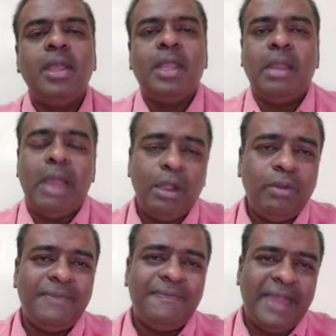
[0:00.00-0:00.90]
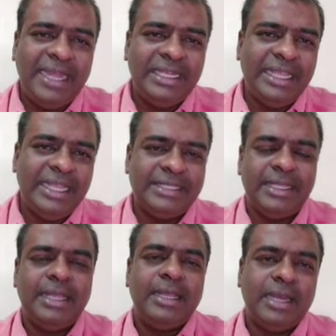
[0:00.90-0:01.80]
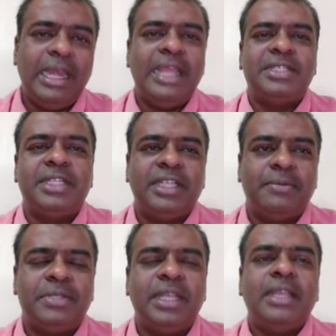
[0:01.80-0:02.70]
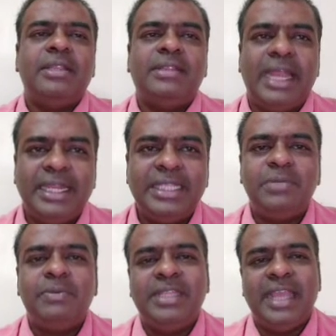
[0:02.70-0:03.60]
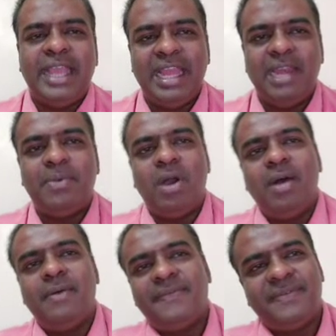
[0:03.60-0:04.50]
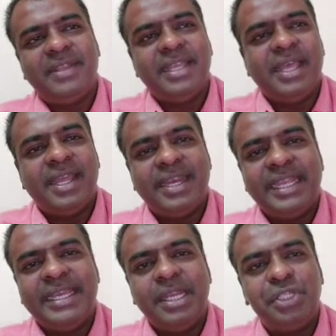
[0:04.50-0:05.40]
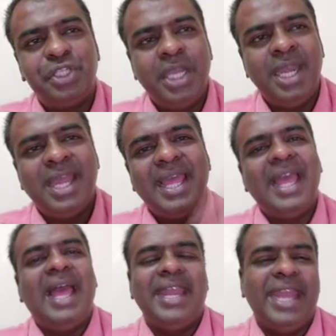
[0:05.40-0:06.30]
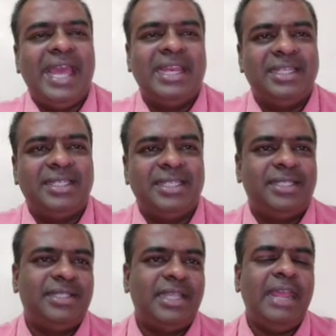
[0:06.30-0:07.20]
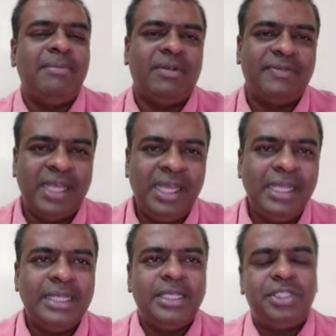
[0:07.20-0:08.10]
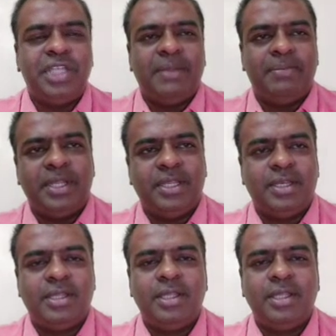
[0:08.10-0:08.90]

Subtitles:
Now, how do we find these relationships? That is with the help of regression analysis, the name of the chapter.